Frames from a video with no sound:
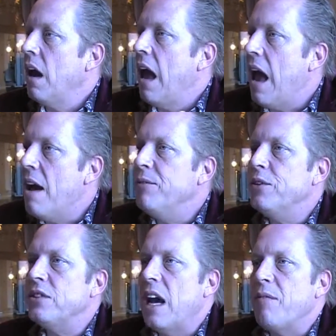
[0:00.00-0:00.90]
Have your
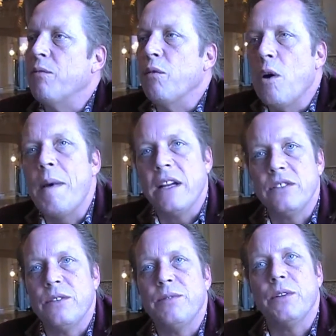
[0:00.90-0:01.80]
staff
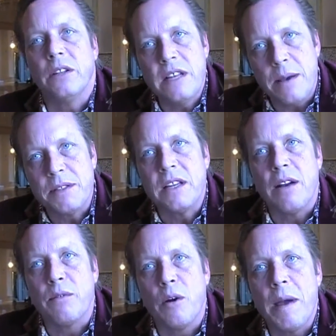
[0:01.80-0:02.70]
romance your food or
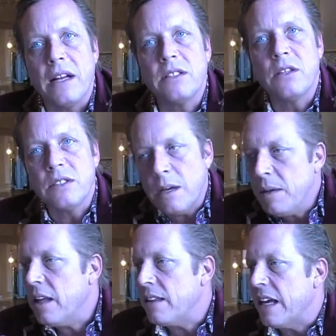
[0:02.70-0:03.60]
tableside romance. So some
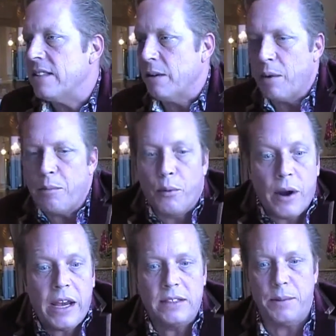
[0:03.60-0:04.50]
of the things that we
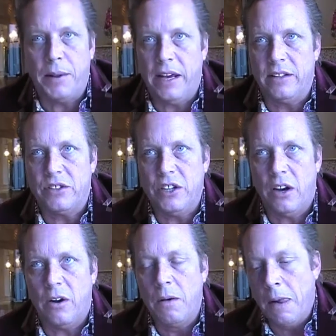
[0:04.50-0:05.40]
bring into play in the
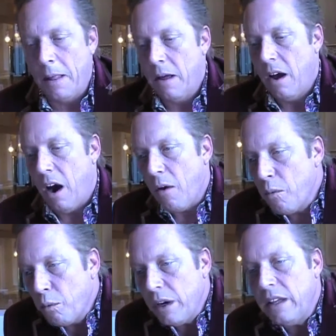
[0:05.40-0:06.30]
show are
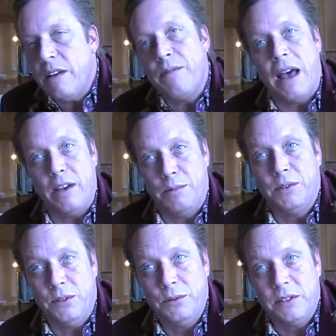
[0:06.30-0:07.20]
really valuable
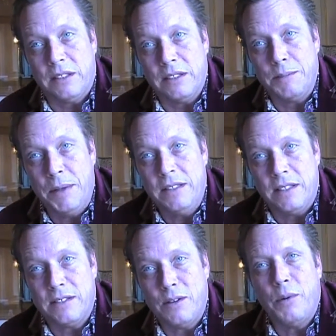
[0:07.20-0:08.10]
tools in this
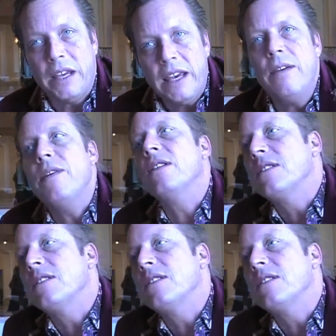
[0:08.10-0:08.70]
business. So we're giving